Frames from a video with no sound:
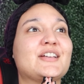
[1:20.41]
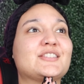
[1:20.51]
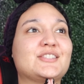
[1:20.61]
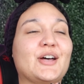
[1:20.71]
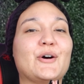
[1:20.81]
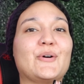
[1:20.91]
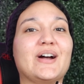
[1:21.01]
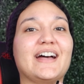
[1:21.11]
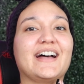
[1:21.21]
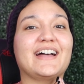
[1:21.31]

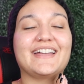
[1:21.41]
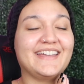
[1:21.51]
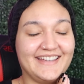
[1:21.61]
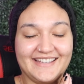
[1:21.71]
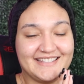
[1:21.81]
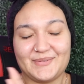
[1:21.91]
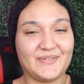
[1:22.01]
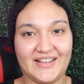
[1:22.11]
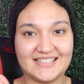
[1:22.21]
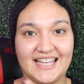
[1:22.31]
So it's gonna
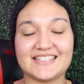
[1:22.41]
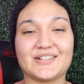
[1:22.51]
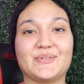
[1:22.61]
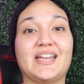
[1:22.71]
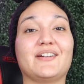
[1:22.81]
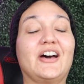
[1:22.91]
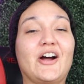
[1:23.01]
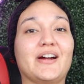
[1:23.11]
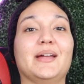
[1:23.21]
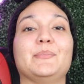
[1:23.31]
be fantastic. We have the
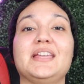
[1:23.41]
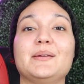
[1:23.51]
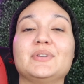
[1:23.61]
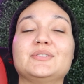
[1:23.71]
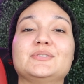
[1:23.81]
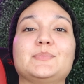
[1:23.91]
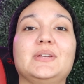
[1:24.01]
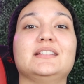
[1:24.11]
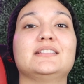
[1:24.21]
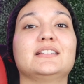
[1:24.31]
R I P balloons
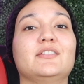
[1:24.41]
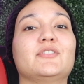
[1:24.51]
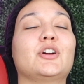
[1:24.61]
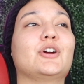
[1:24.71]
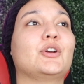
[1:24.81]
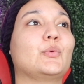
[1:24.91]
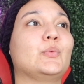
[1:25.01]
being delivered.